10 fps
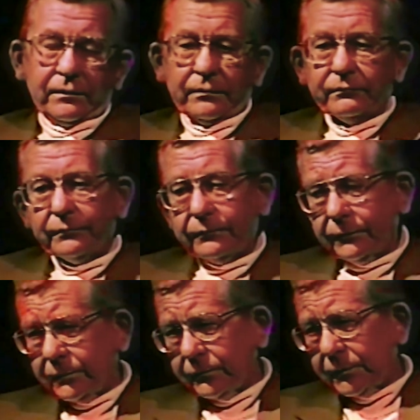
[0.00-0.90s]
You remember
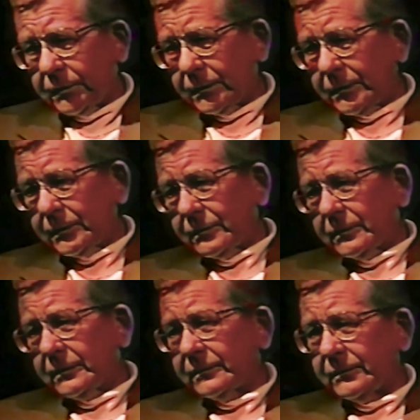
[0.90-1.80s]
the end of the war?
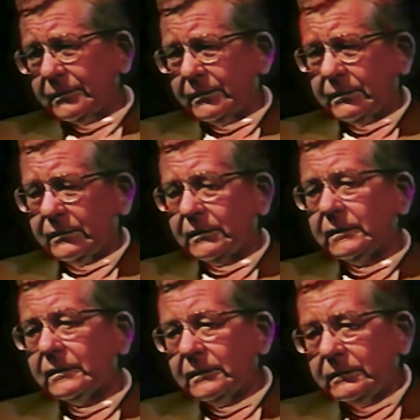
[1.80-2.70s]
Do you remember
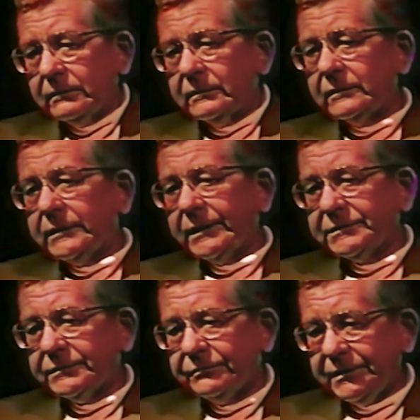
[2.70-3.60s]
Yes,
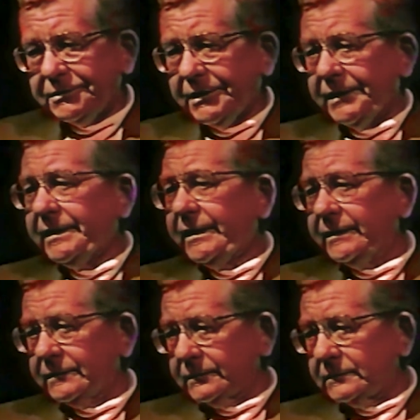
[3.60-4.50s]
VJ Day.
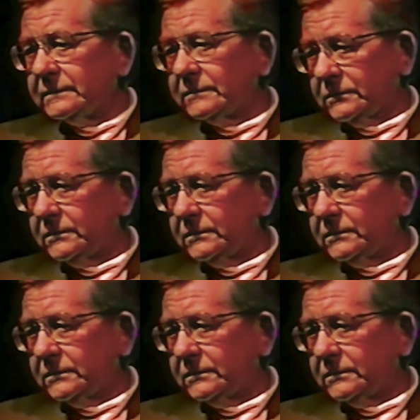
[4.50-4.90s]
VJ Day?